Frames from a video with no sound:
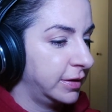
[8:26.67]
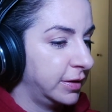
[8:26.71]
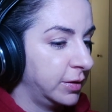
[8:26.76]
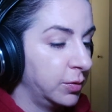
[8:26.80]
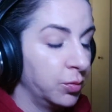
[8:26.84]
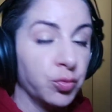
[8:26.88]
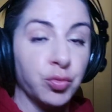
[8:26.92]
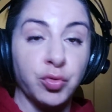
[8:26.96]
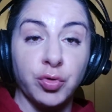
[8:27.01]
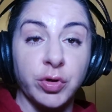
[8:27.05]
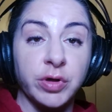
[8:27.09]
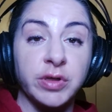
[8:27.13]

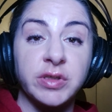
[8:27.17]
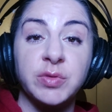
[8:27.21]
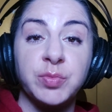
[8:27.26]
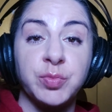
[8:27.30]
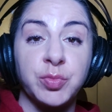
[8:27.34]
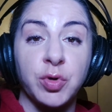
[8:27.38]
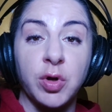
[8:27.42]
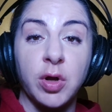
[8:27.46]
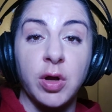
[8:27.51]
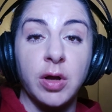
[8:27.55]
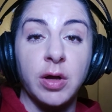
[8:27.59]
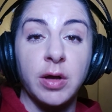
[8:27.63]
Brooks
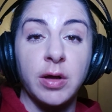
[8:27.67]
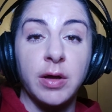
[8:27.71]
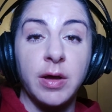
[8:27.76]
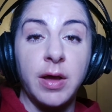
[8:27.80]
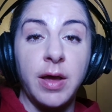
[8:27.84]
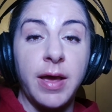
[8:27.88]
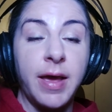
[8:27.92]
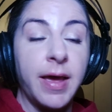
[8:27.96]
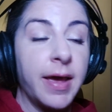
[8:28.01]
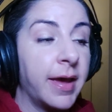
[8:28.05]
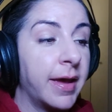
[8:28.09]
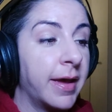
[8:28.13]
bra.
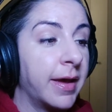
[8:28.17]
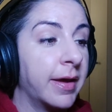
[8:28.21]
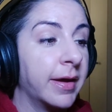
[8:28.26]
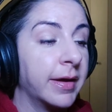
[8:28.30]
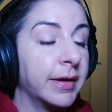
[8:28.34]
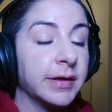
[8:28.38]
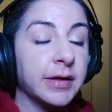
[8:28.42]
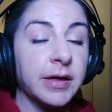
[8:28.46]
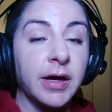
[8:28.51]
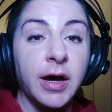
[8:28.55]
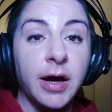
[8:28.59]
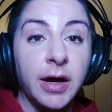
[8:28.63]

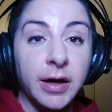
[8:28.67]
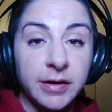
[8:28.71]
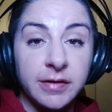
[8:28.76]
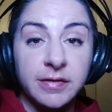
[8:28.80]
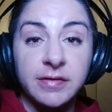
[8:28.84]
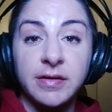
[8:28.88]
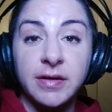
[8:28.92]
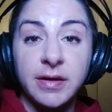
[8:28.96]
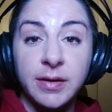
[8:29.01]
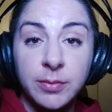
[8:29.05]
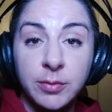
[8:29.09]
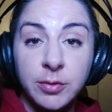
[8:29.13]
And I
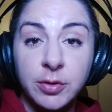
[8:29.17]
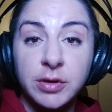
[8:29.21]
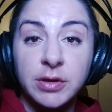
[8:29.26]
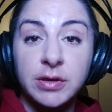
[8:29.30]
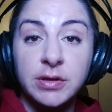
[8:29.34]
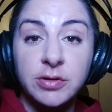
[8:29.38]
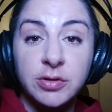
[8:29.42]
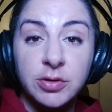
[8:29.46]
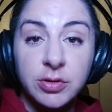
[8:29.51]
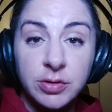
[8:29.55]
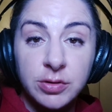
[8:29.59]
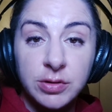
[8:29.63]
think I'm going
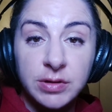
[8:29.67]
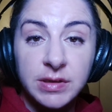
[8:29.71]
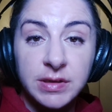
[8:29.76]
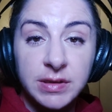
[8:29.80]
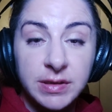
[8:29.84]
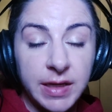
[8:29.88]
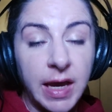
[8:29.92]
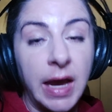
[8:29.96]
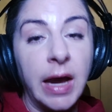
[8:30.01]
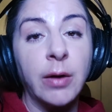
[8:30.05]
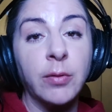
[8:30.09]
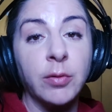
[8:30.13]
to
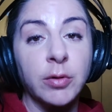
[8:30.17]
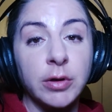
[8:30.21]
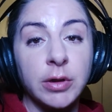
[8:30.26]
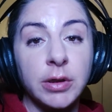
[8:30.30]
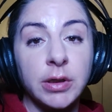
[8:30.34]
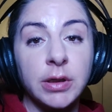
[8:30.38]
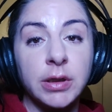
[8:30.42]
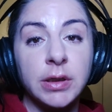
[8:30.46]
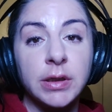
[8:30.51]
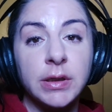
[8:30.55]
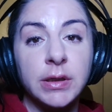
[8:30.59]
scour